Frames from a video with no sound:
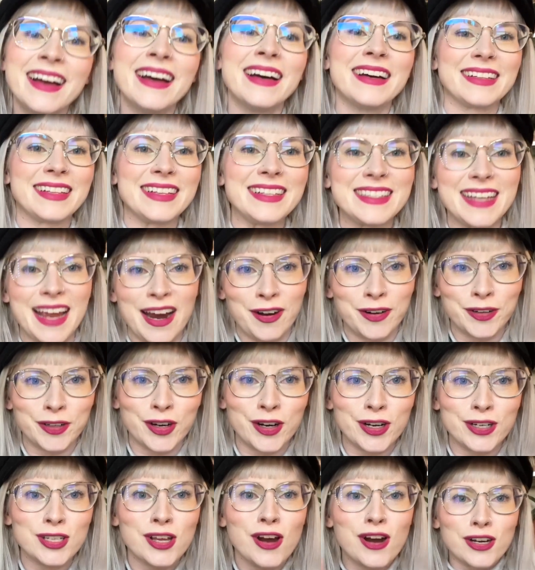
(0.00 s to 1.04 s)
These
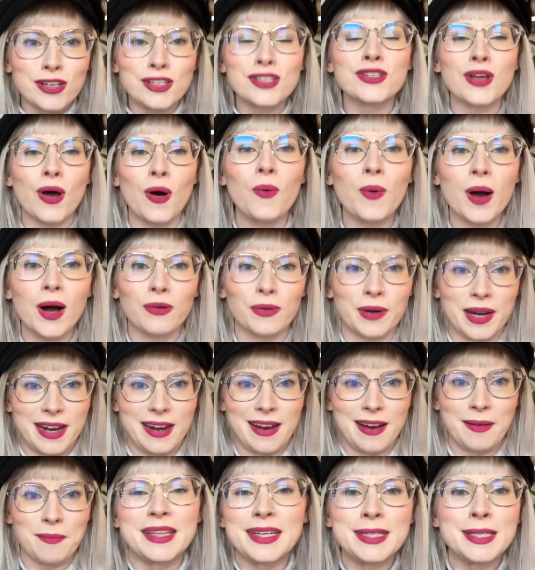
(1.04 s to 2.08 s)
characters are so well
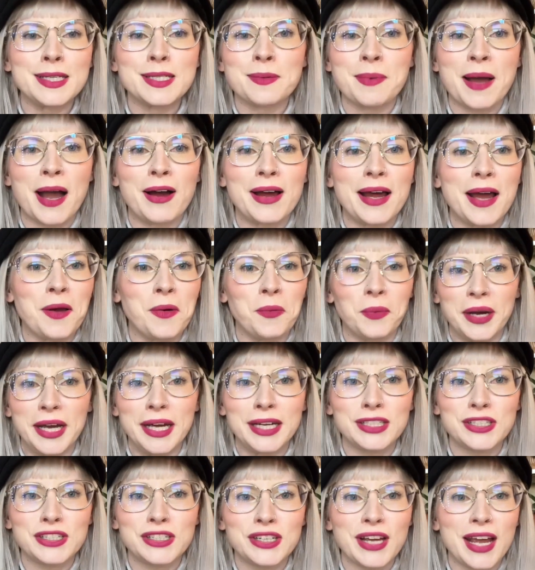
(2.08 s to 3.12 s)
written. This is about a
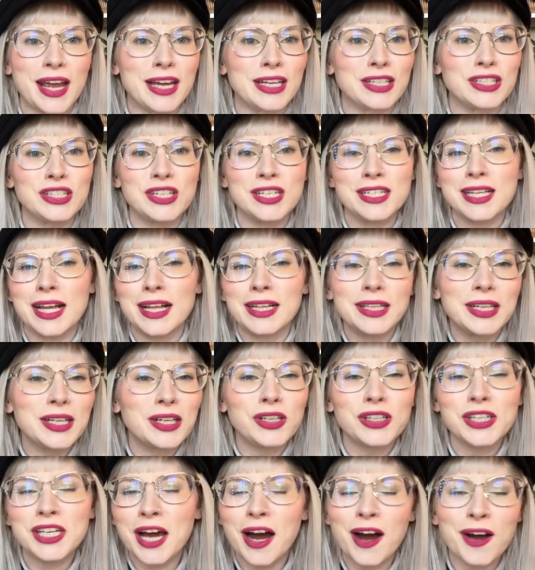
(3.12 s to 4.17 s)
witch, and she's a
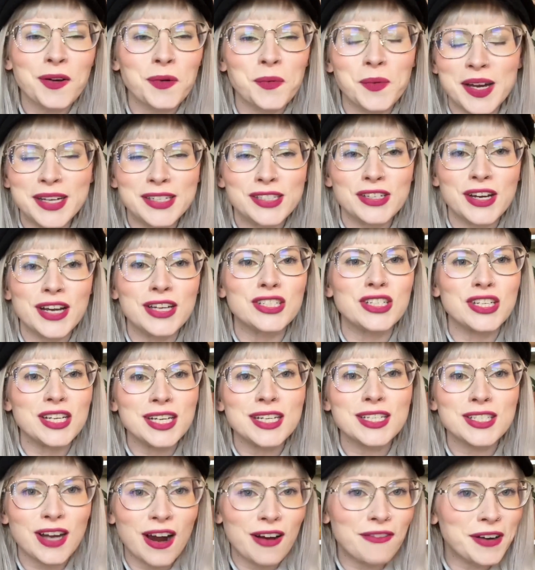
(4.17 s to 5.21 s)
little young witch, and she
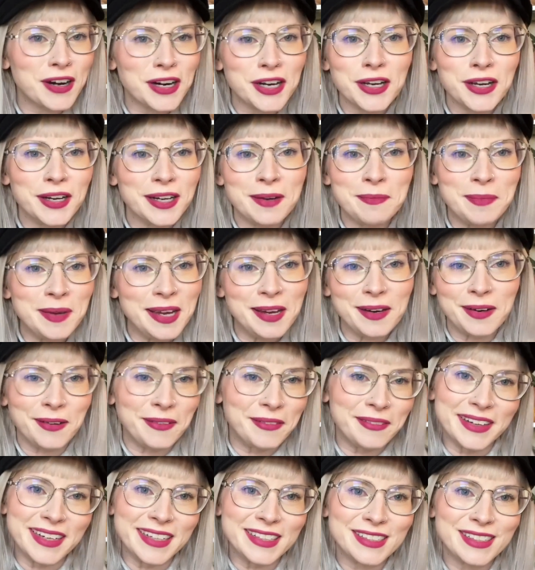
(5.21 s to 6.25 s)
is not very good at being a
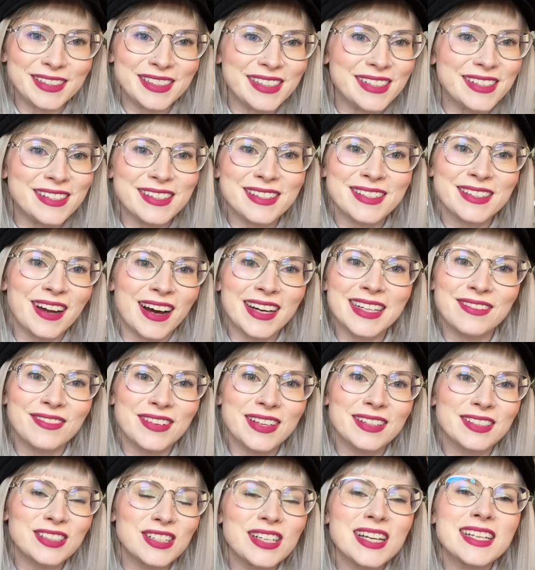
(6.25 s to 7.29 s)
witch. She's just not,
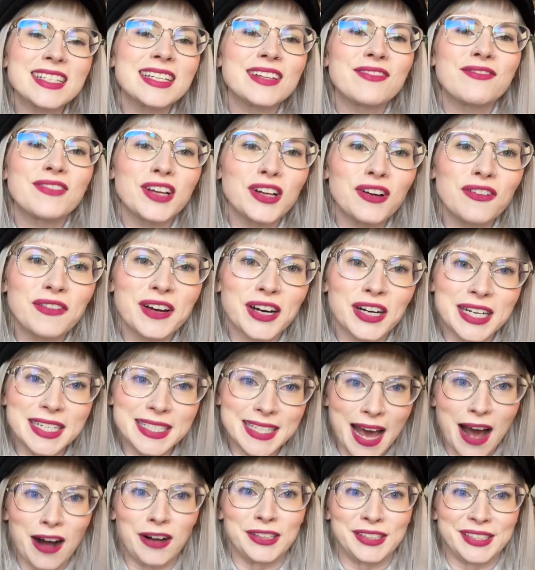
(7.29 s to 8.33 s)
she doesn't feel very
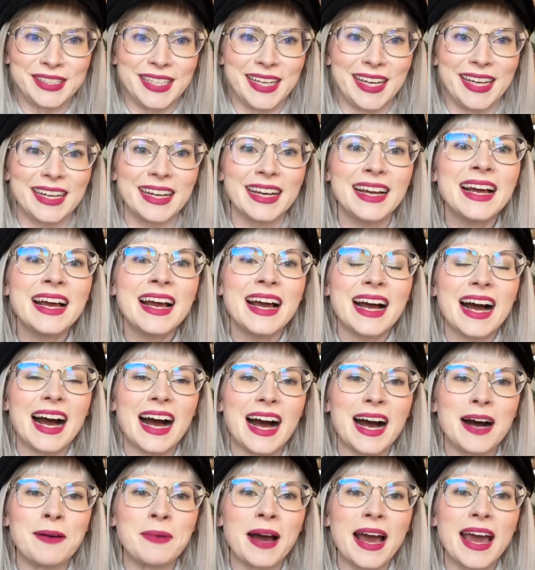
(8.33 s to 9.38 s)
talented.
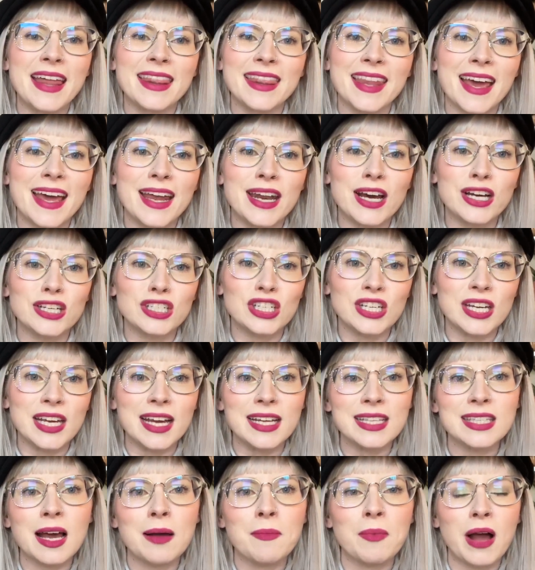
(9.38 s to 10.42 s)
And then she
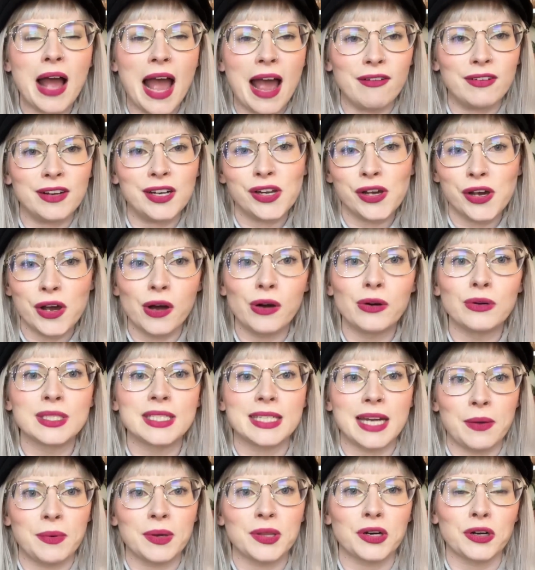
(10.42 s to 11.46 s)
ends up having to go
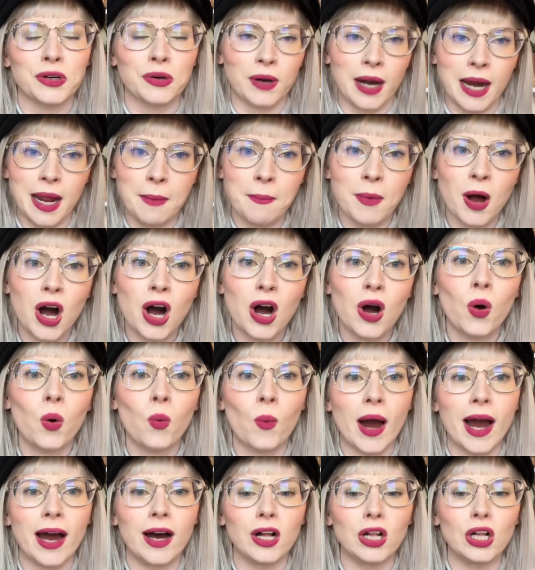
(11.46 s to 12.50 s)
stay with her grandma
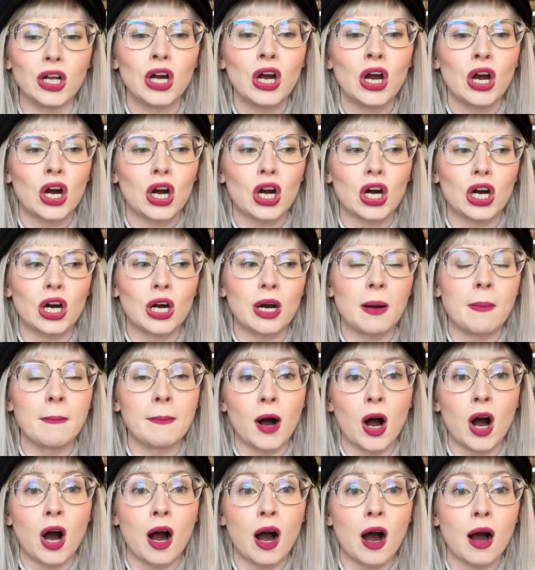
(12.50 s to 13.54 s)
while her
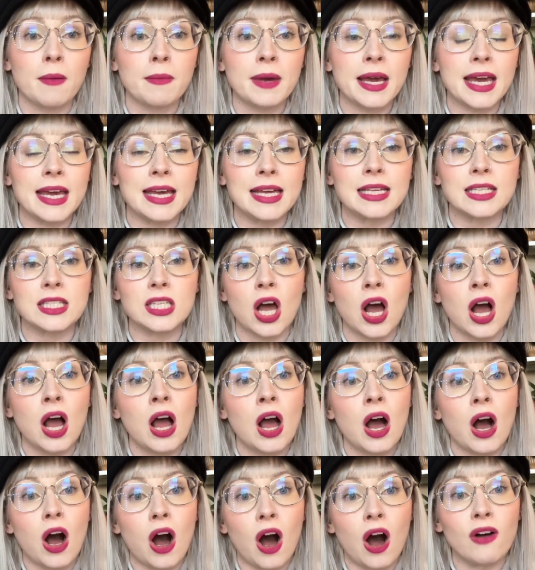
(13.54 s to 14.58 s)
mom is
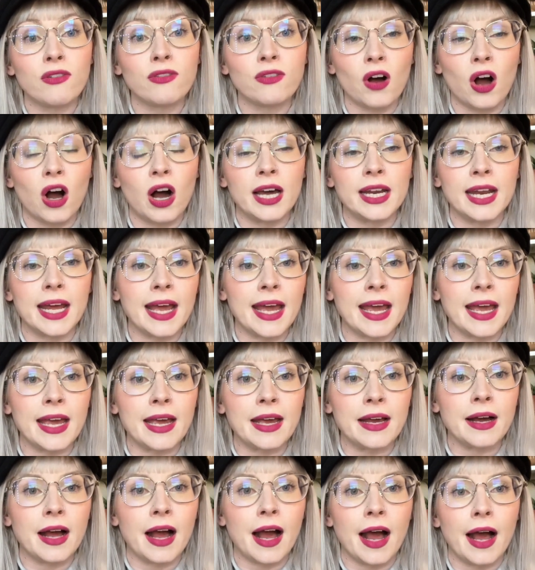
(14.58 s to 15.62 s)
off
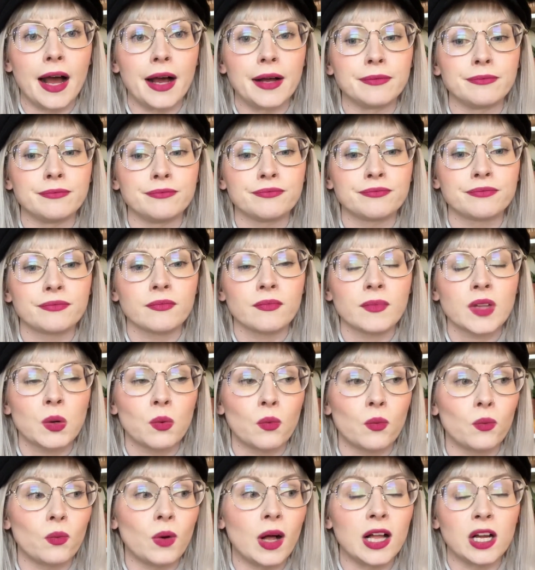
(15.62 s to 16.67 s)
on
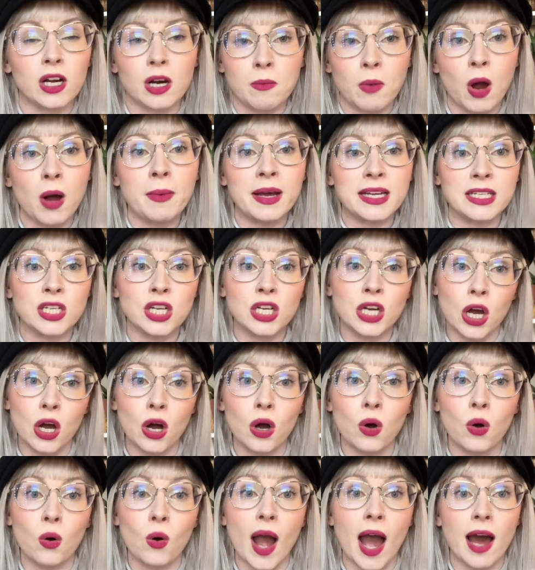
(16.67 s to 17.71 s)
while her mom has to
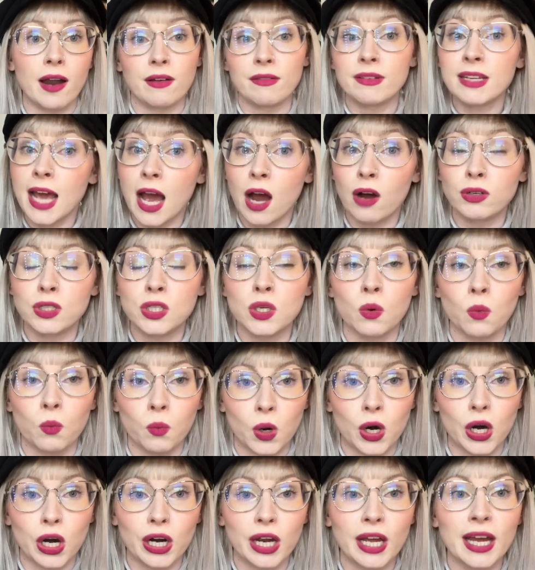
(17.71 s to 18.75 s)
go out of town to
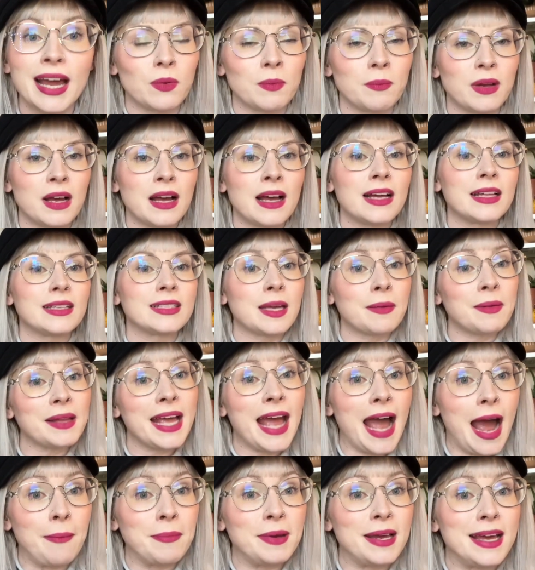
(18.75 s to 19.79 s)
work. Something
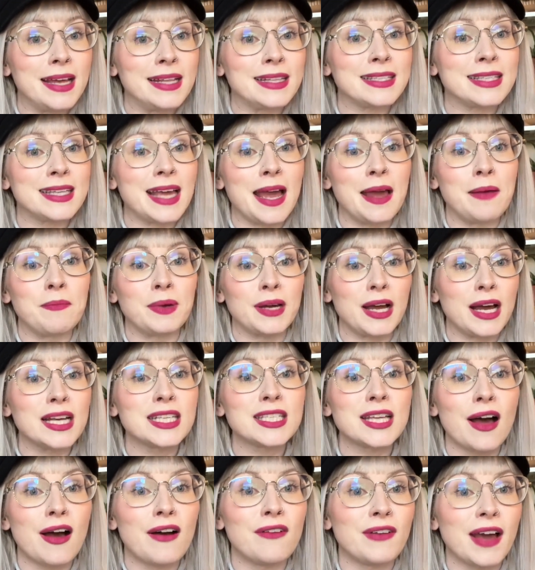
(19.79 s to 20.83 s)
happens, and because
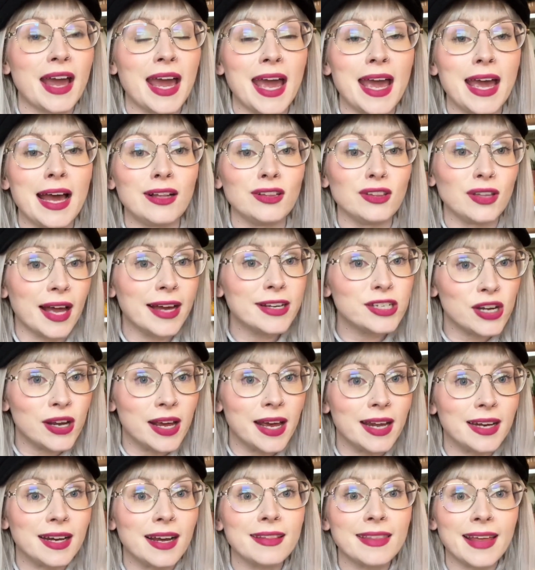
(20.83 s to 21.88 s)
of a
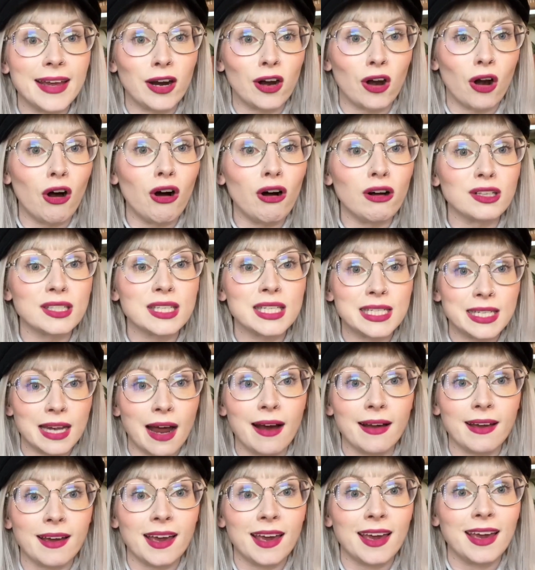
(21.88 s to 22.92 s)
legend, they are all
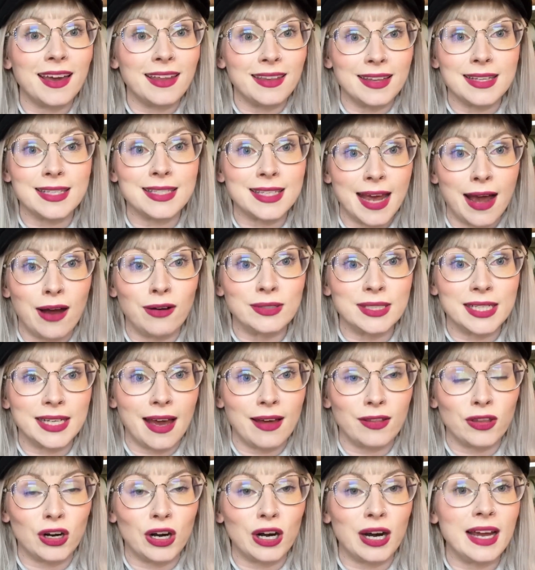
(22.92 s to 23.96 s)
stuck in this town
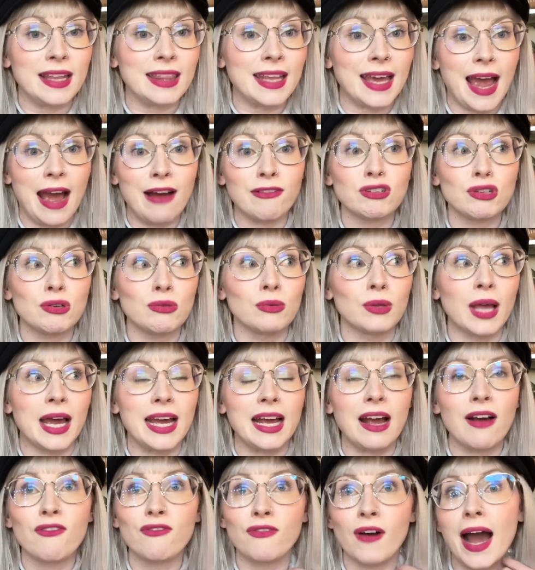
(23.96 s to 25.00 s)
together, and they have to
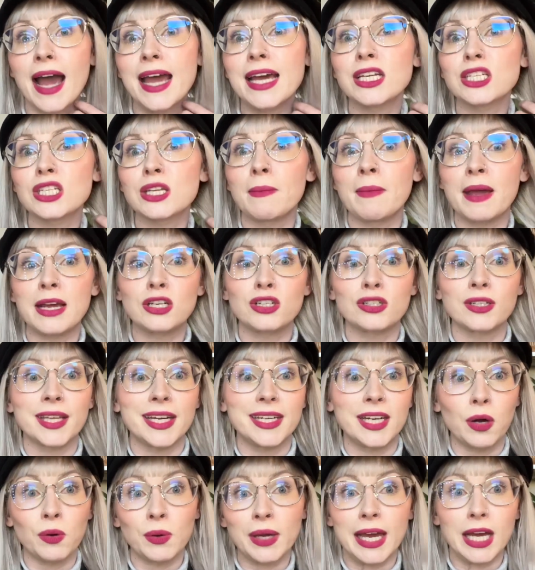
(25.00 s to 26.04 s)
like fight to make sure they
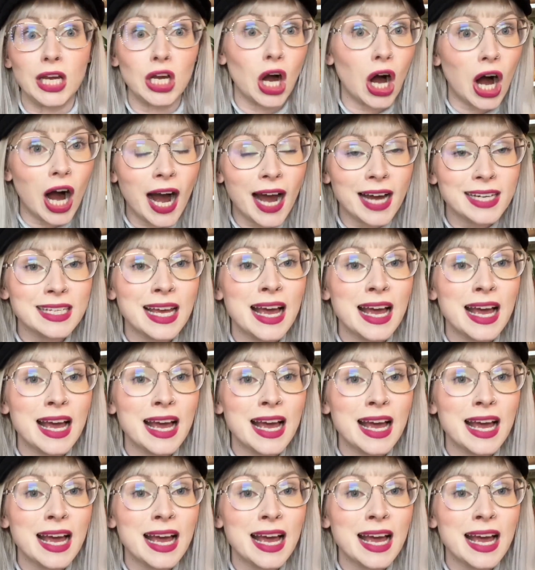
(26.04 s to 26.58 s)
don't get caught